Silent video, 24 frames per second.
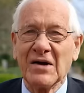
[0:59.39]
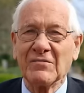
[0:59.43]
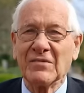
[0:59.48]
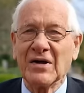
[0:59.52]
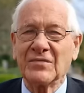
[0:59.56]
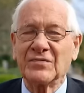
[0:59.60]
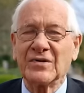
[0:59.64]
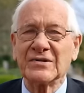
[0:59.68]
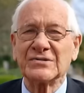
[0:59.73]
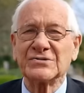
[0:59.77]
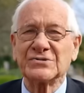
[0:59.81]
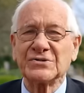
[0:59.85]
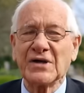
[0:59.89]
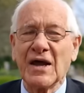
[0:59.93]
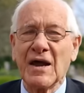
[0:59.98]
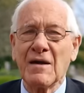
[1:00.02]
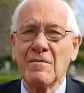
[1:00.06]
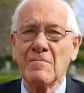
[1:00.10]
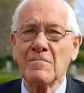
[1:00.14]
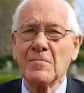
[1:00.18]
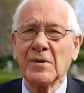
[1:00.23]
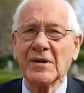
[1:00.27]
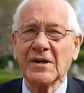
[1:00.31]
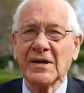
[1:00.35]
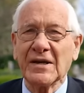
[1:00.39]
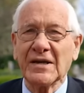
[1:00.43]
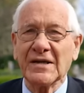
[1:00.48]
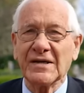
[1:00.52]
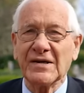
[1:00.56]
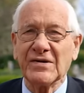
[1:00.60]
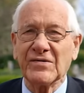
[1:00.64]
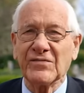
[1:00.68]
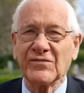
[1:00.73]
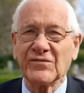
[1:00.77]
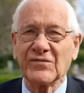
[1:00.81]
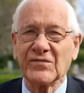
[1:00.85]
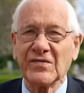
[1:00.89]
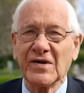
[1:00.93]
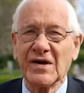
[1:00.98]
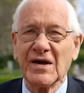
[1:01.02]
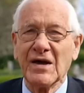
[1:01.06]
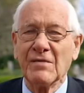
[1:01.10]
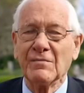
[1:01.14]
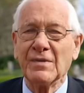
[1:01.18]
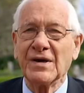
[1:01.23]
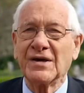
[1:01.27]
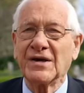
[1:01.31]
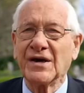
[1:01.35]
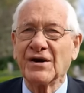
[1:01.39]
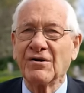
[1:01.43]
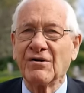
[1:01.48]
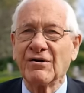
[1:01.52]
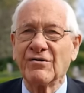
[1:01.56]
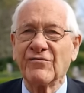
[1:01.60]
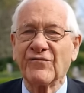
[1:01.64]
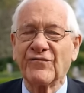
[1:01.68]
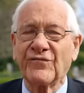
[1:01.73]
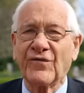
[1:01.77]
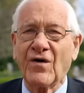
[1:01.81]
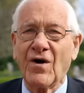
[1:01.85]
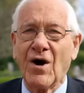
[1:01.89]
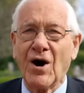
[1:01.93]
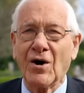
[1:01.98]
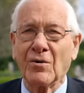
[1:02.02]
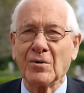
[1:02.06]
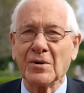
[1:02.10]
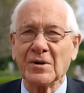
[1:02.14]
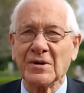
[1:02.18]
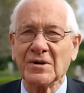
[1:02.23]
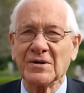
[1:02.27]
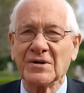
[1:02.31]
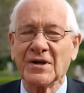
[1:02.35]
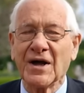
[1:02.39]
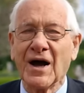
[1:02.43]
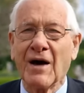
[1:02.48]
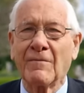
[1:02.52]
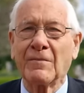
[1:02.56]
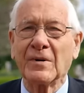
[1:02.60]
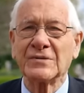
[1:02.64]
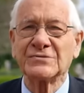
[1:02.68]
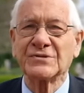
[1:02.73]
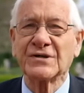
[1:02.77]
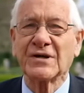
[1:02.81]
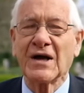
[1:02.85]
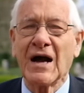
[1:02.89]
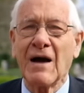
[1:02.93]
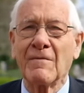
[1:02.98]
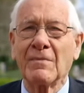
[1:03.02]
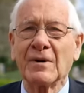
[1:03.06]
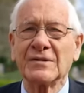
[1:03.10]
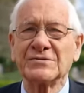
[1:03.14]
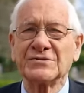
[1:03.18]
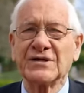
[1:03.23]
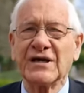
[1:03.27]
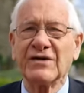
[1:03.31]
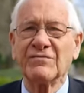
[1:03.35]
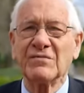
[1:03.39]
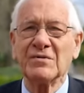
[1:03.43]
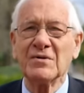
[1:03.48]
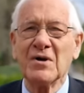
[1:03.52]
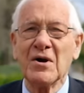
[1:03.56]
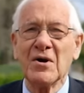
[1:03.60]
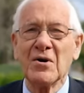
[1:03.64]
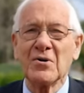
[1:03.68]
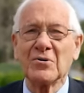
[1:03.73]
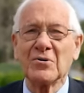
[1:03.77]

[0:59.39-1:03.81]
that this same belief be carried forward to help us accomplish even